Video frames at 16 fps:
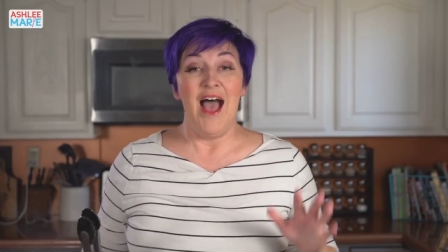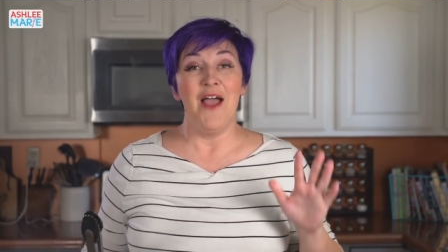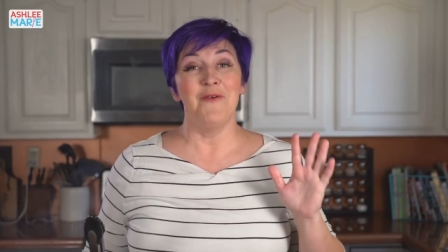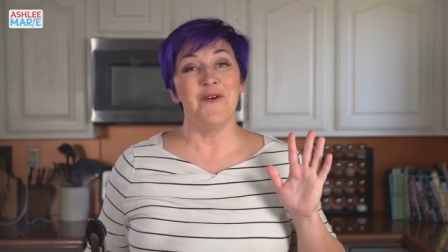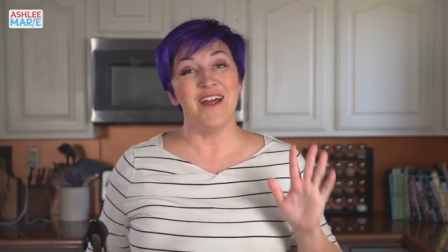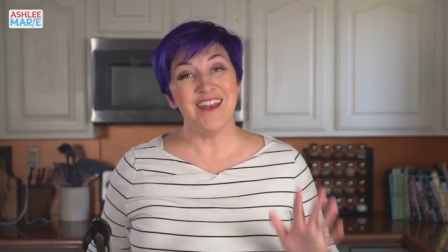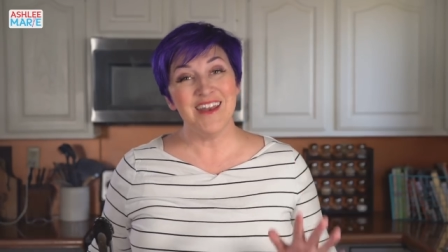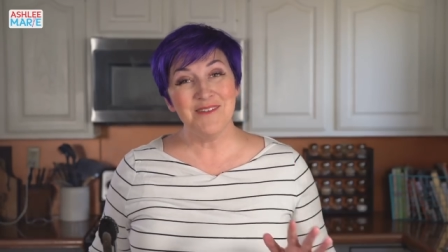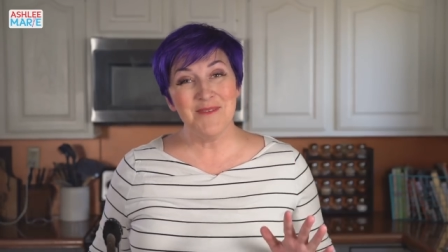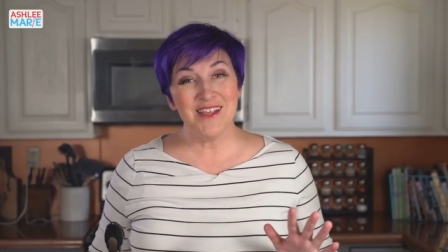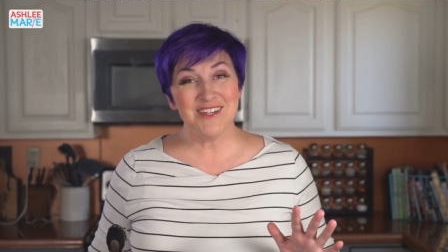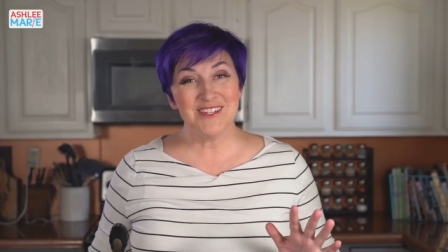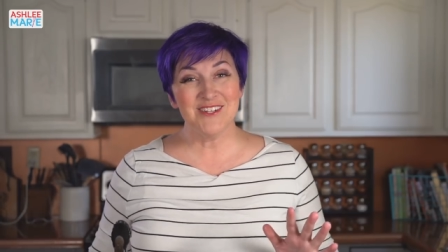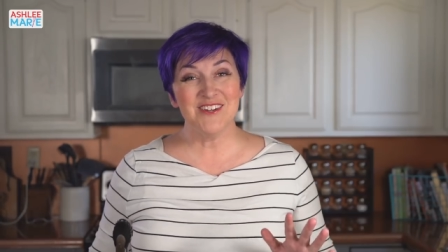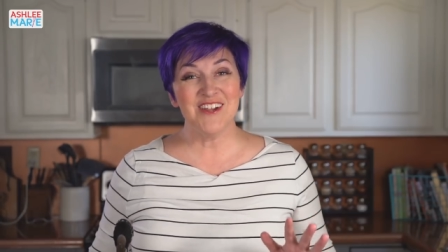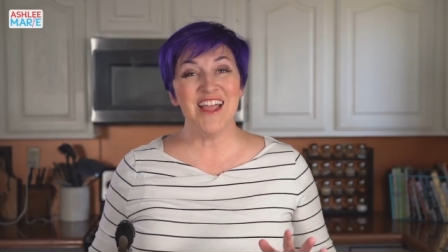I wanted to
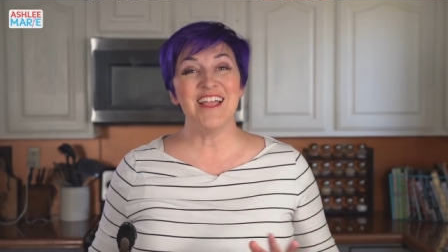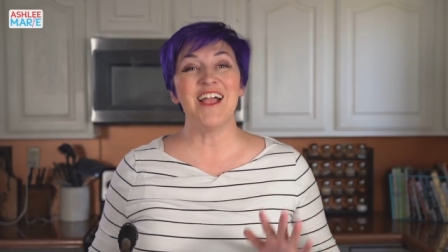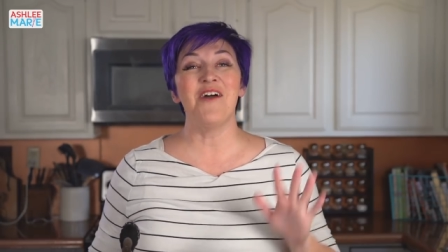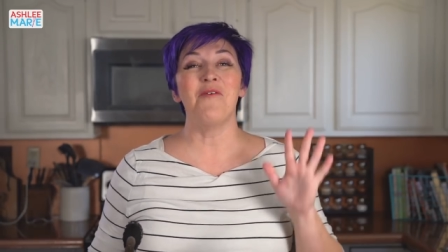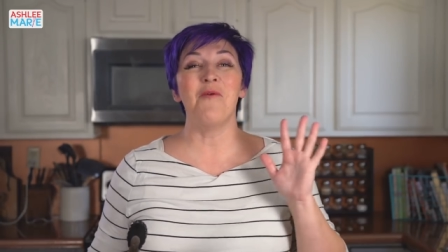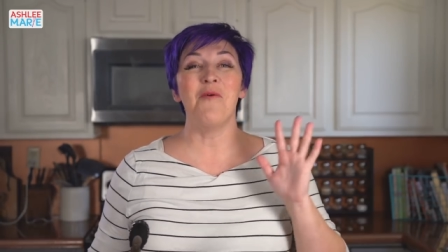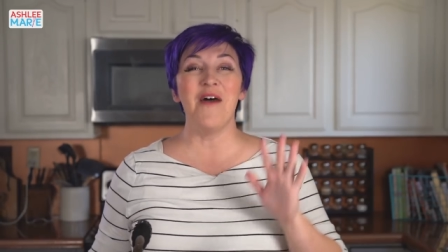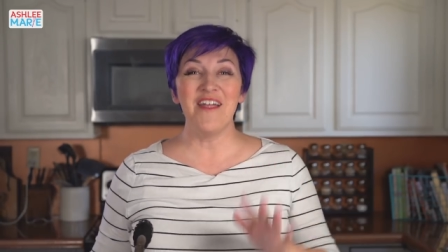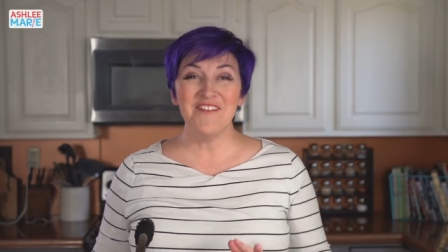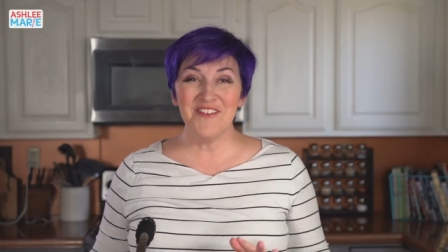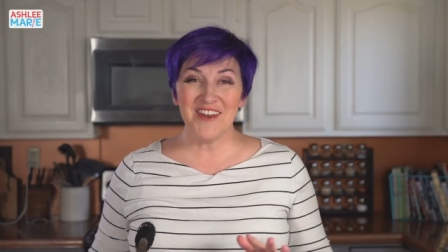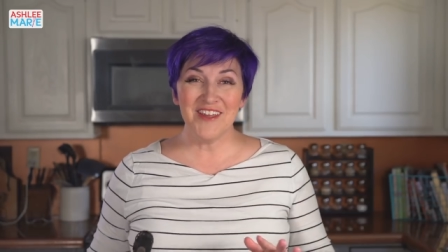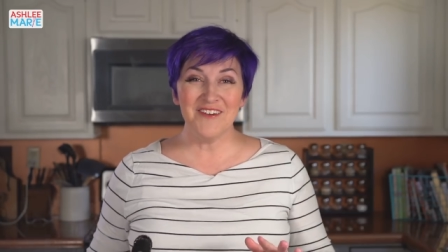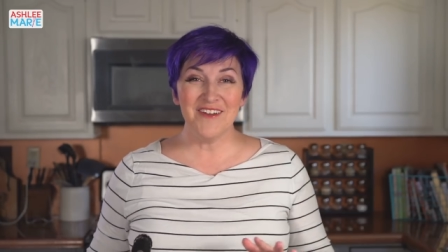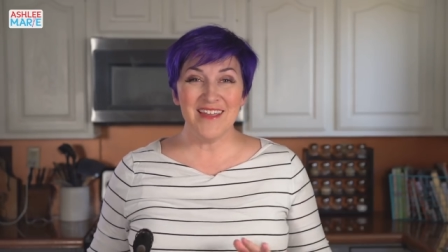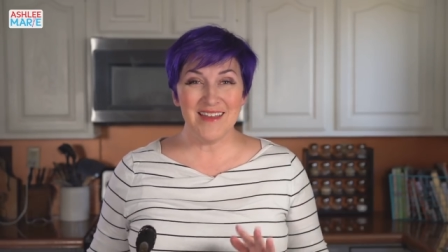make sure I got one
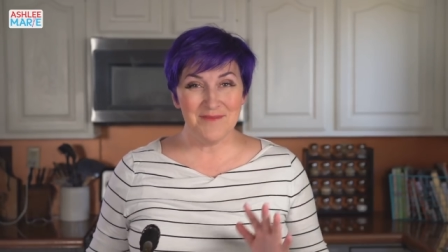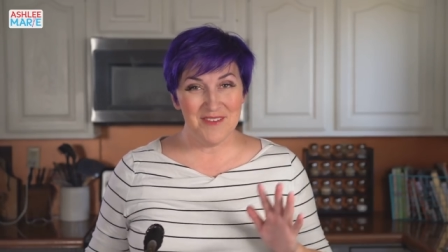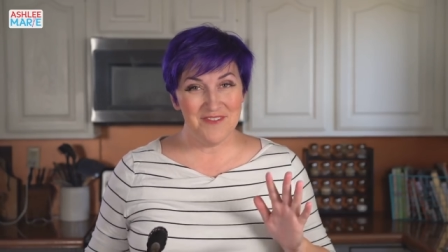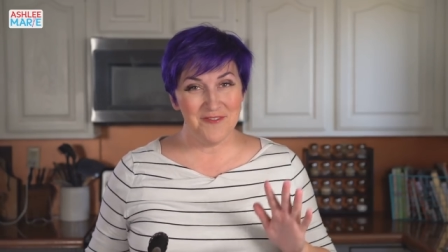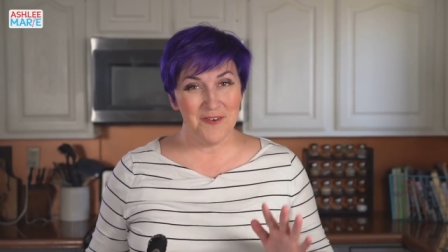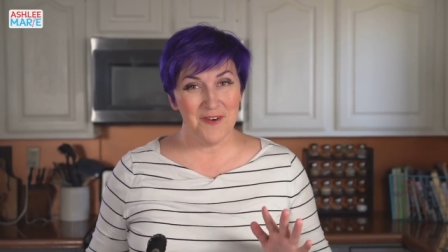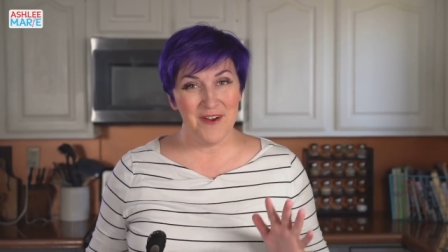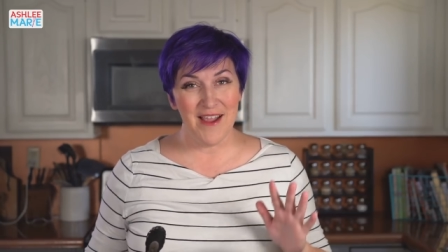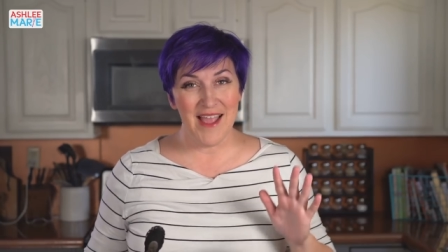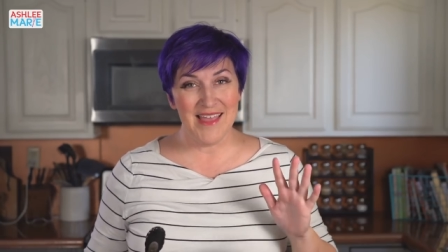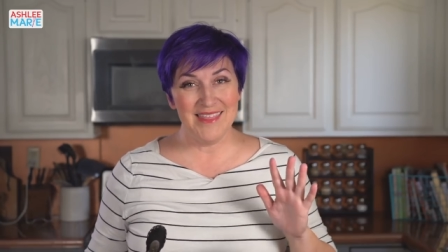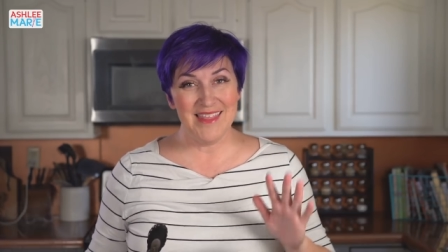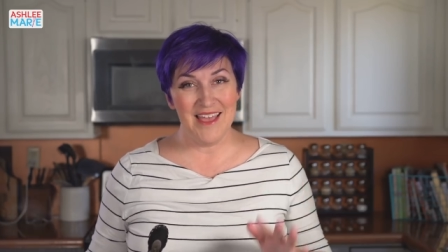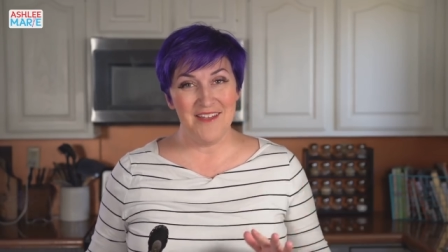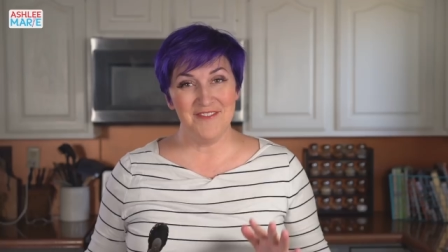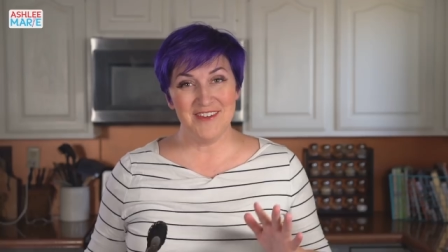video in before I
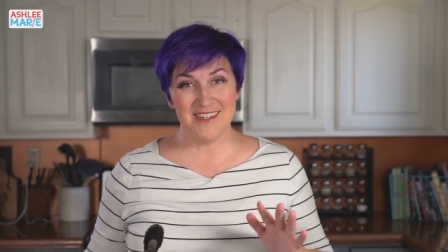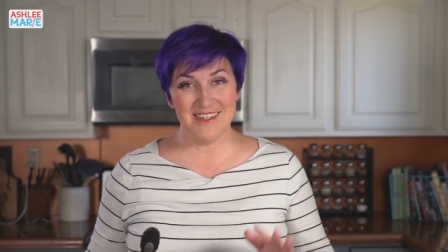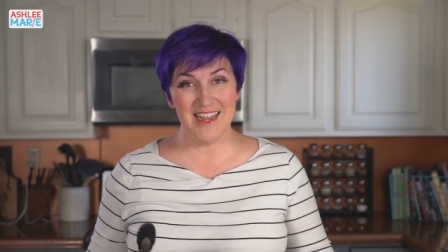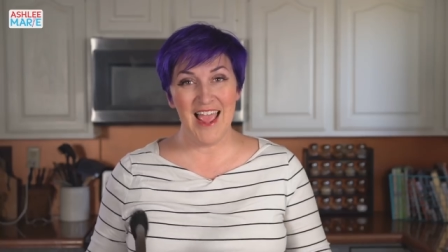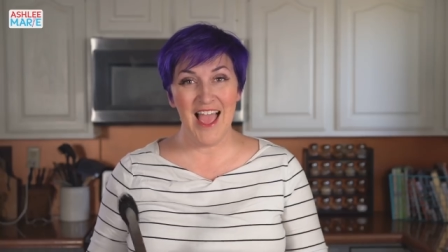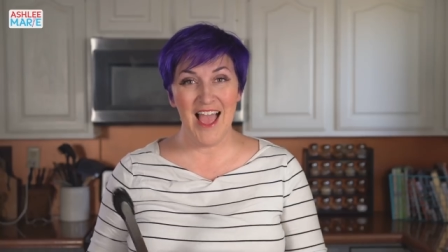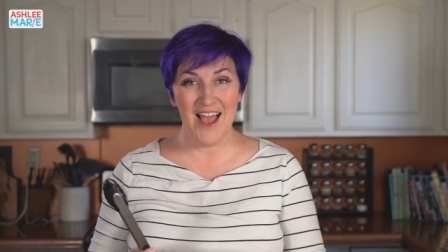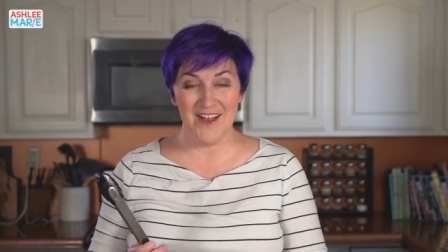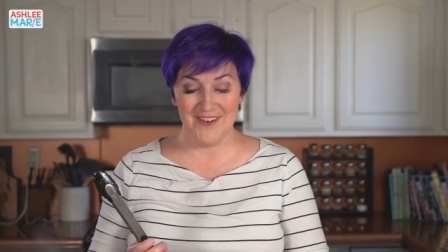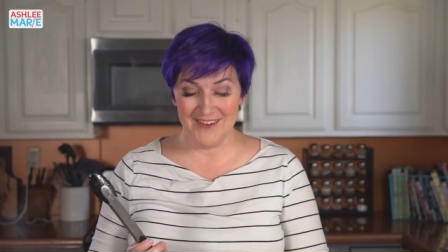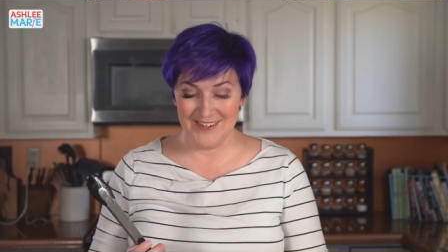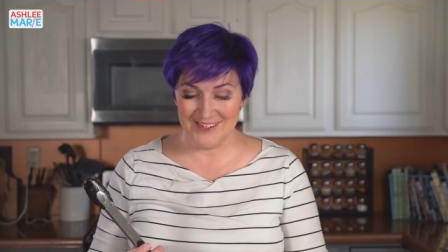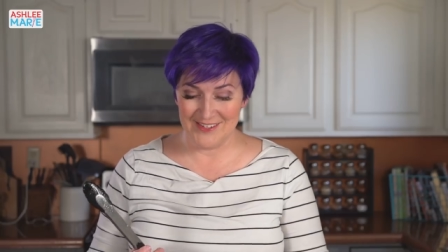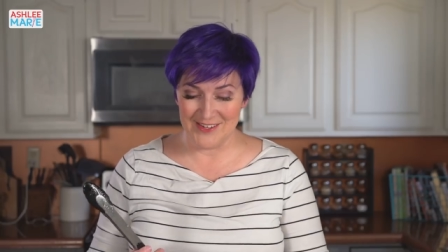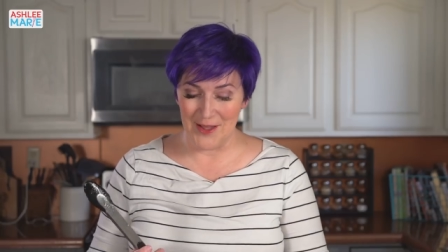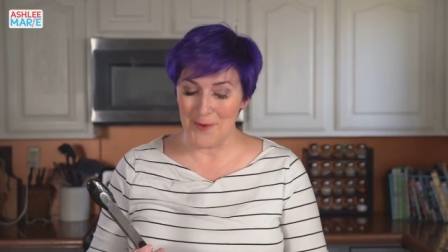left town,
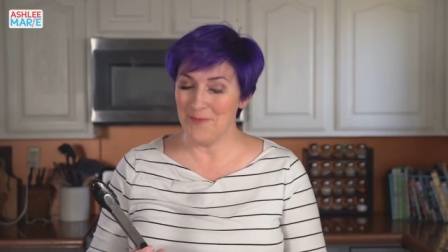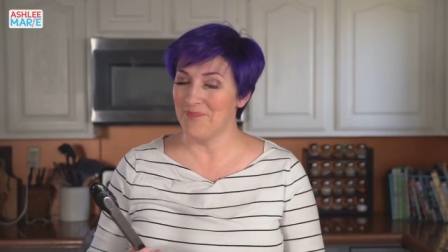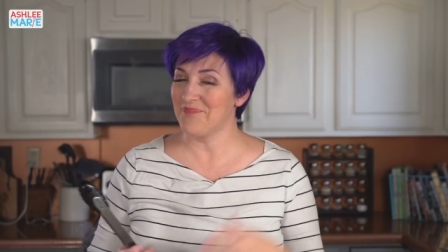so